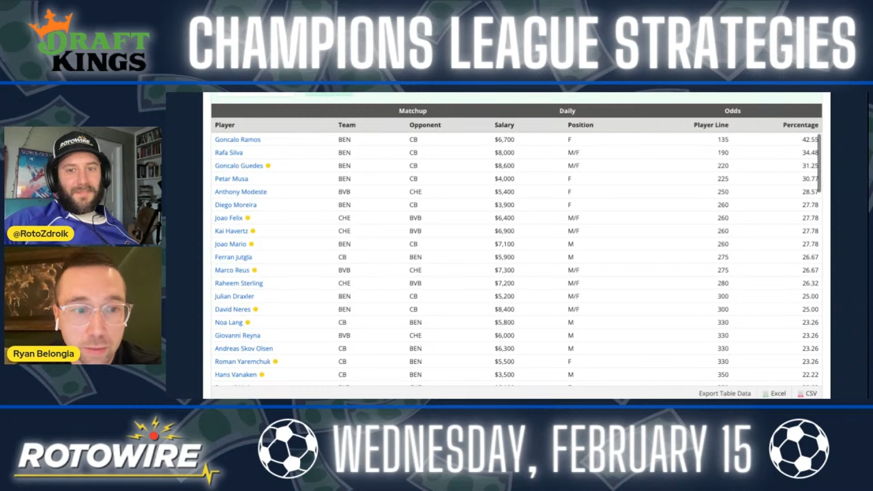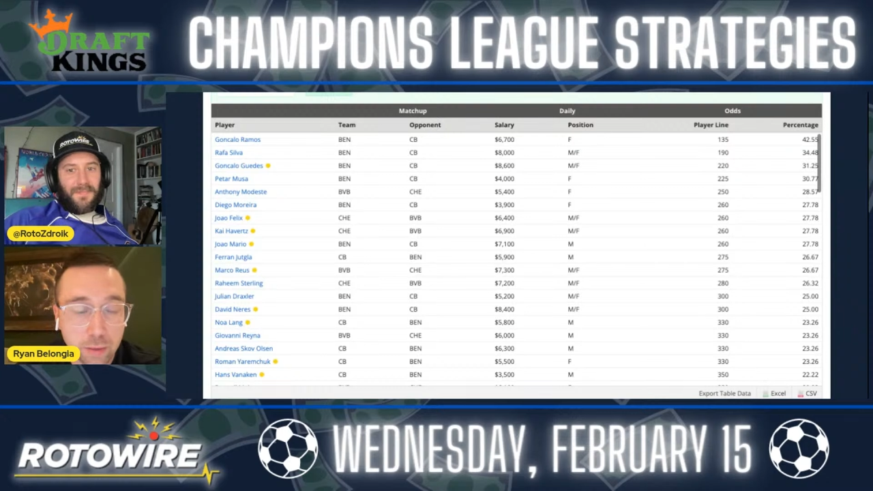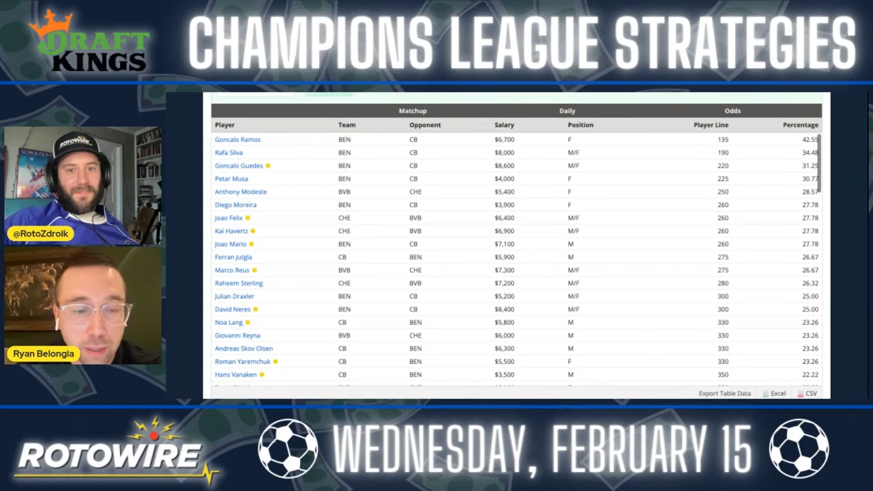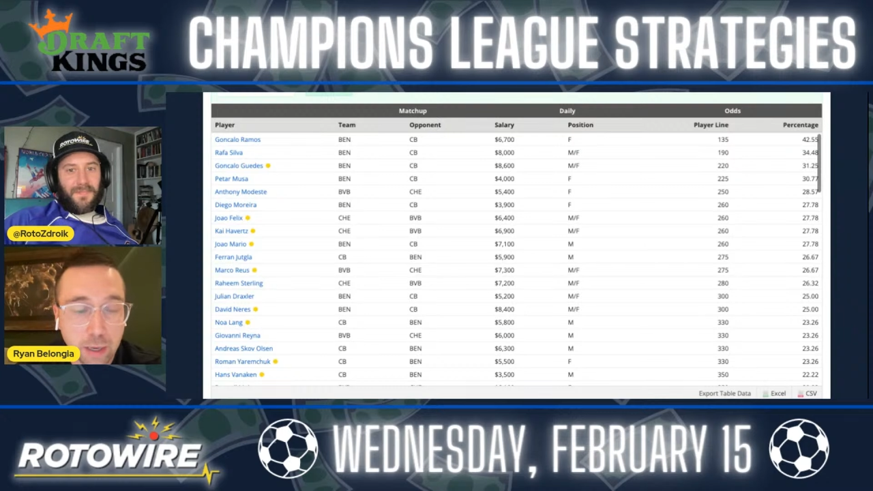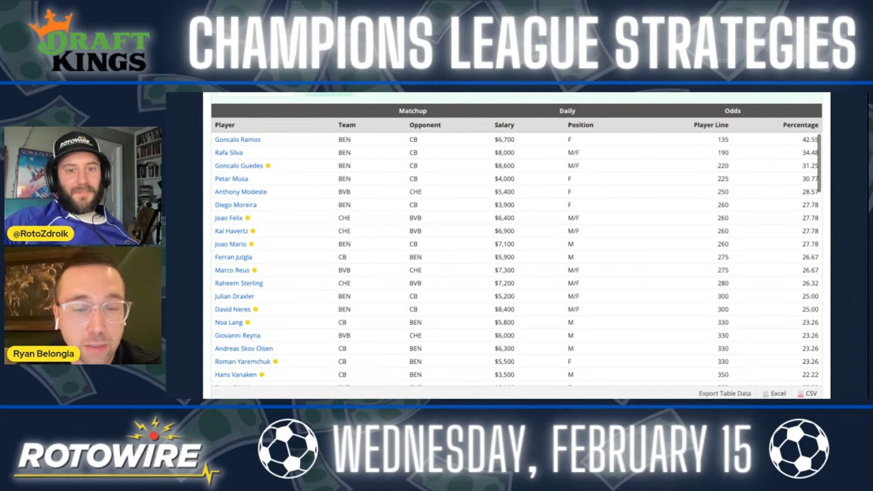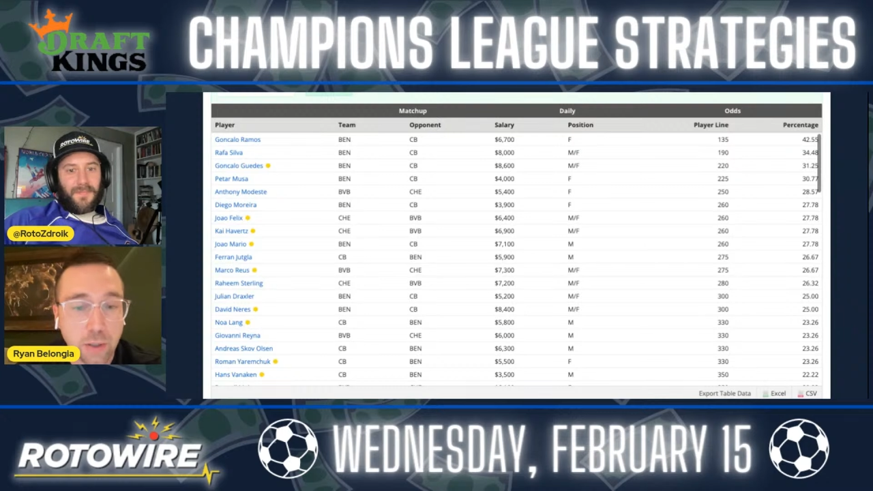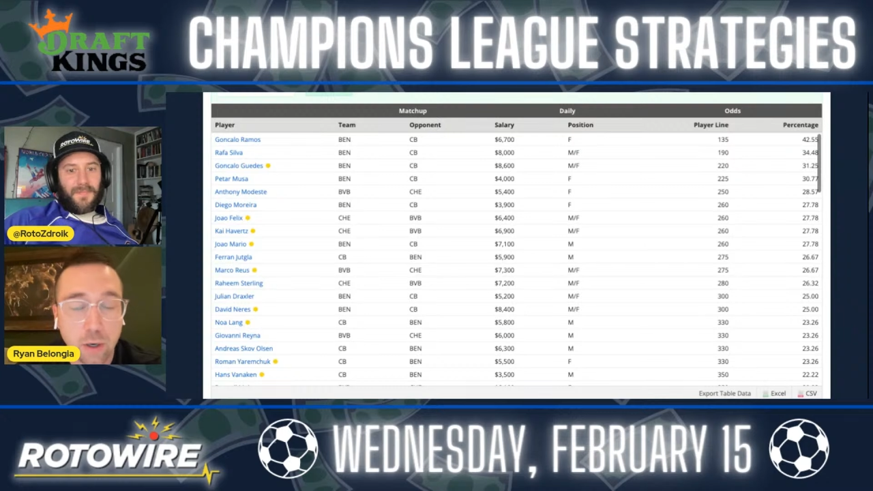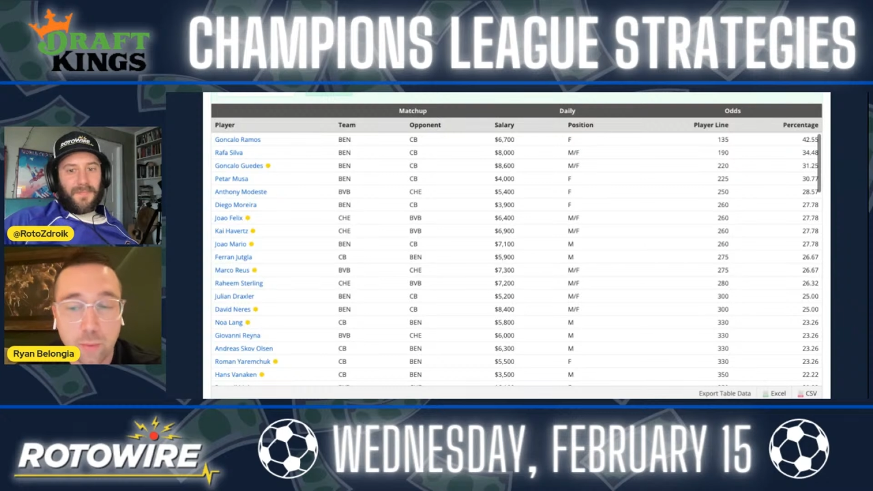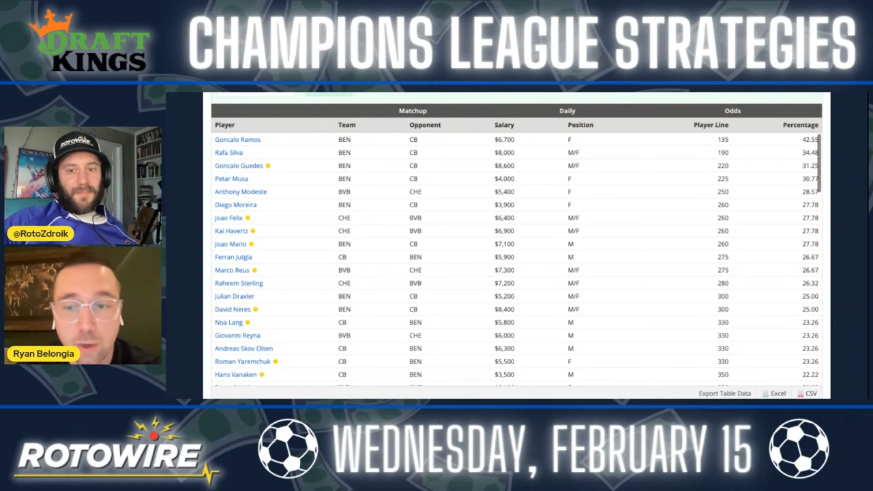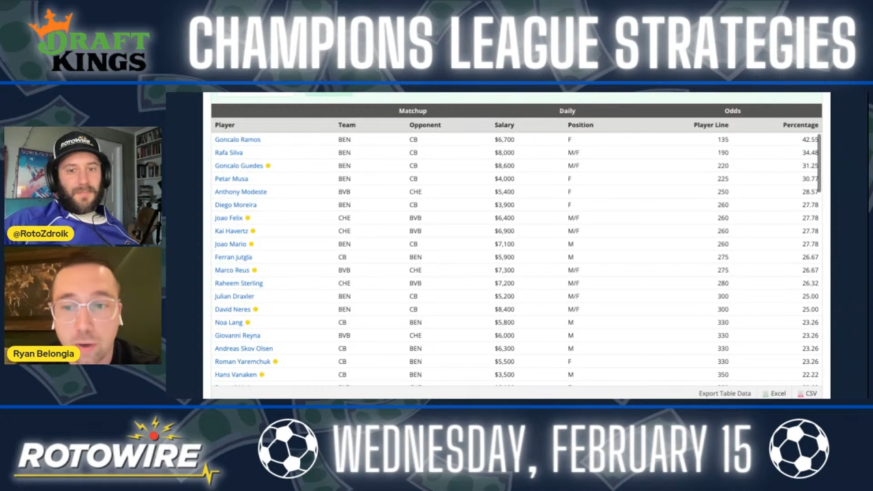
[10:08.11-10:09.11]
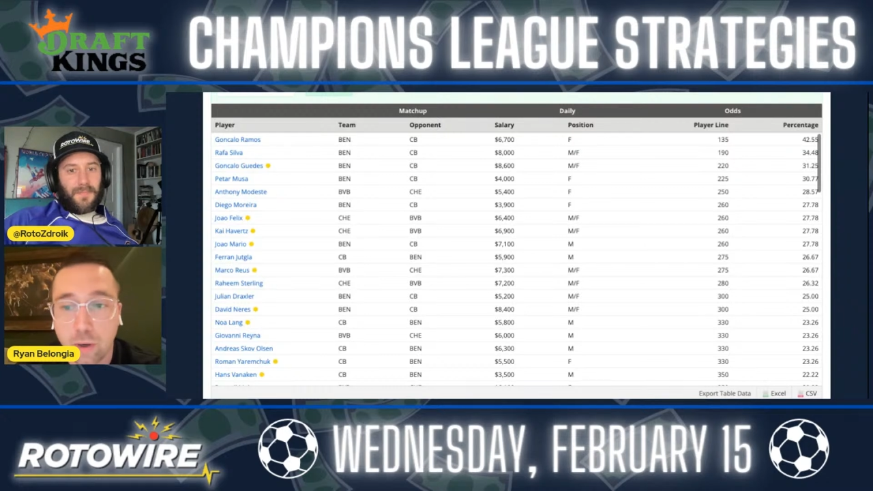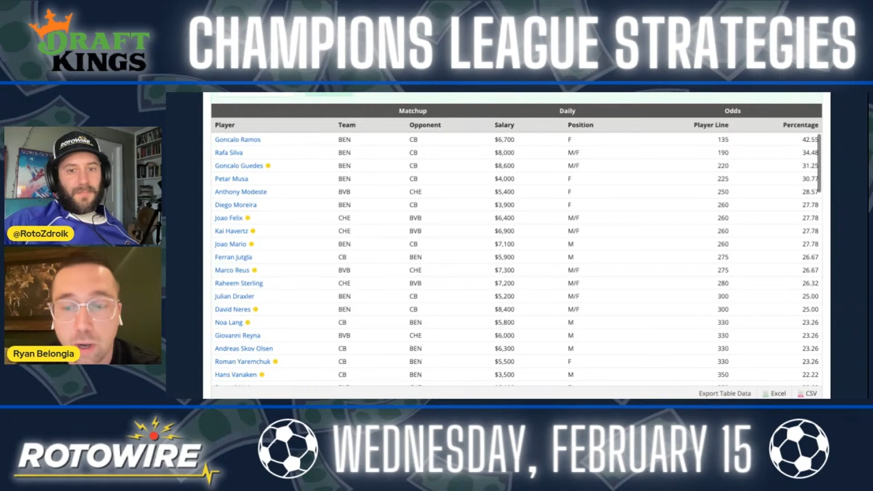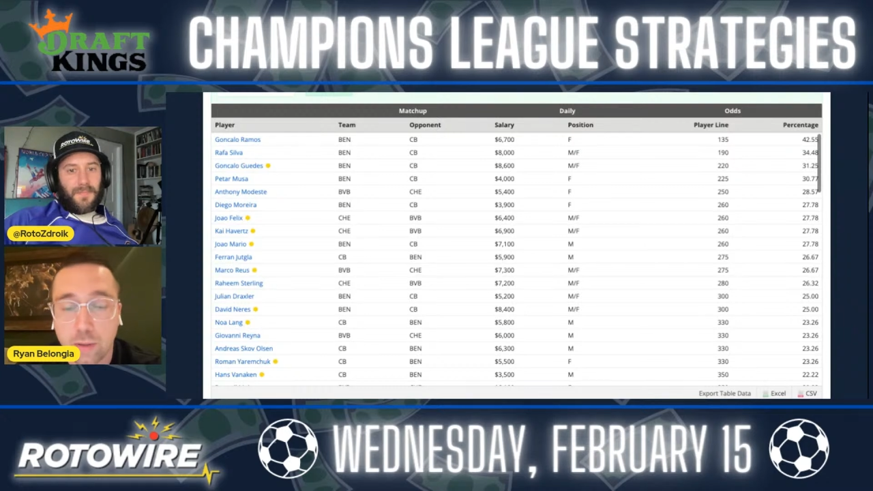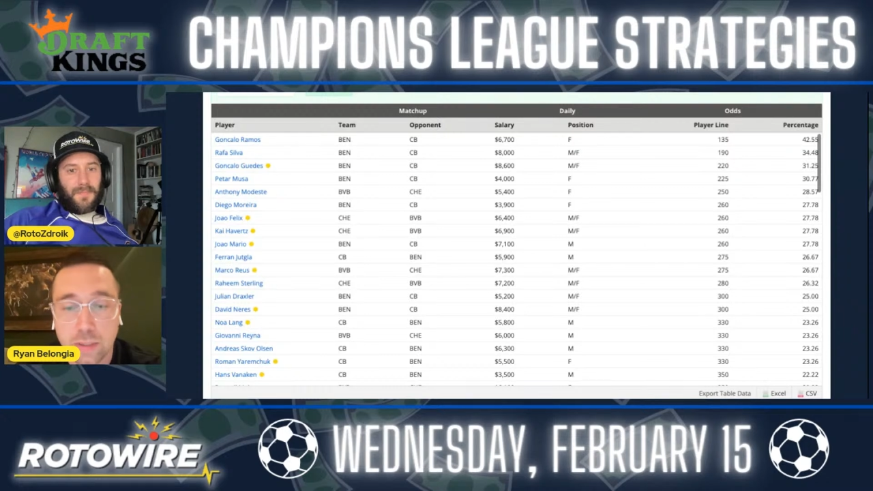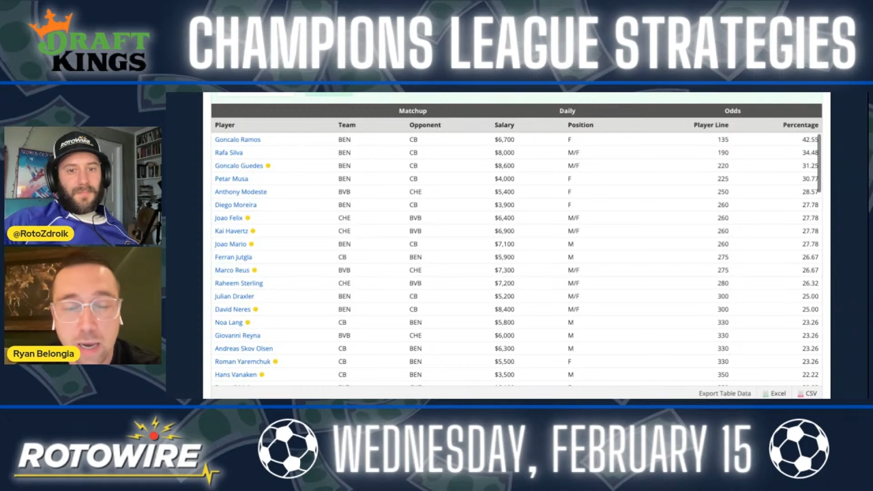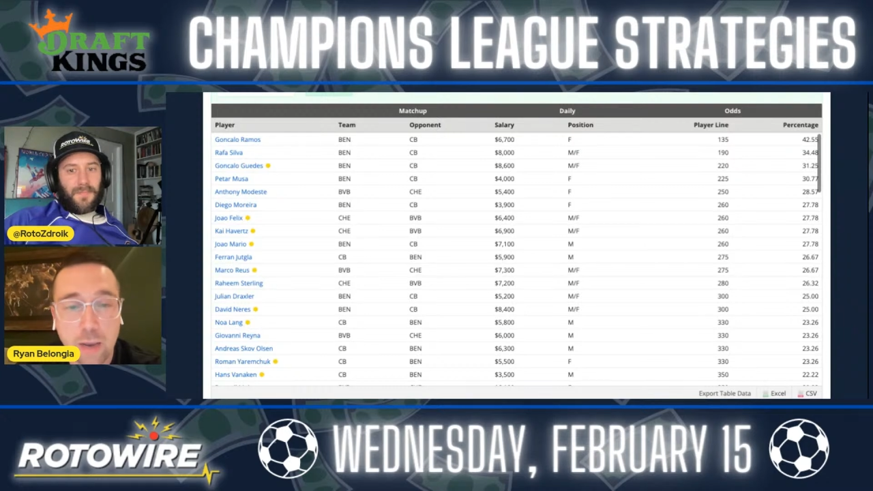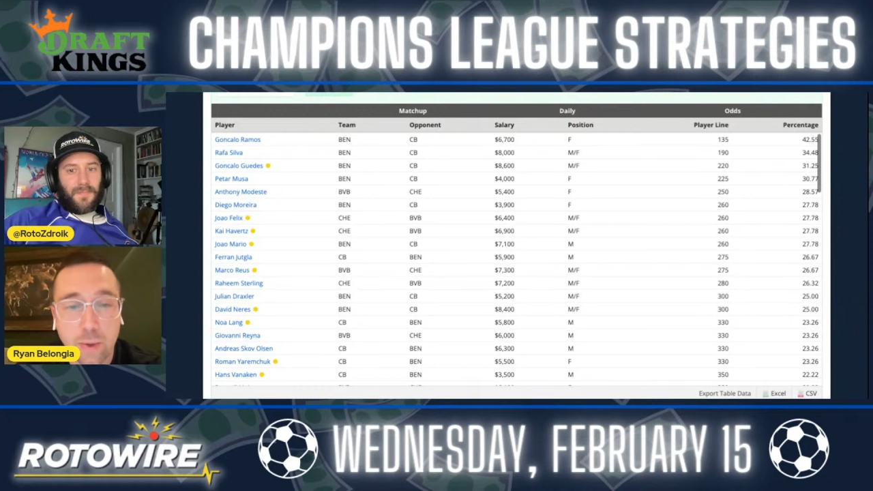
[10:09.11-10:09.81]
like I talk about it all the time,